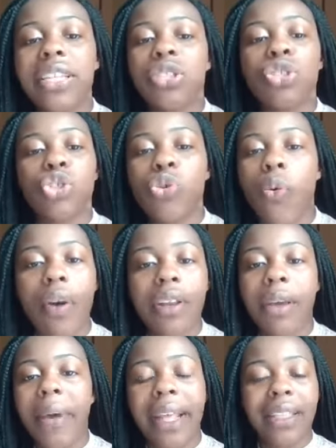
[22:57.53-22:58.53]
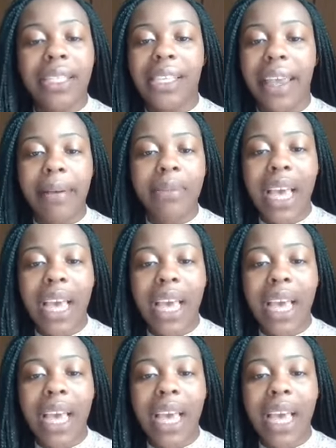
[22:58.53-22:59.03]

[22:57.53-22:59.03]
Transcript: destroying them at the same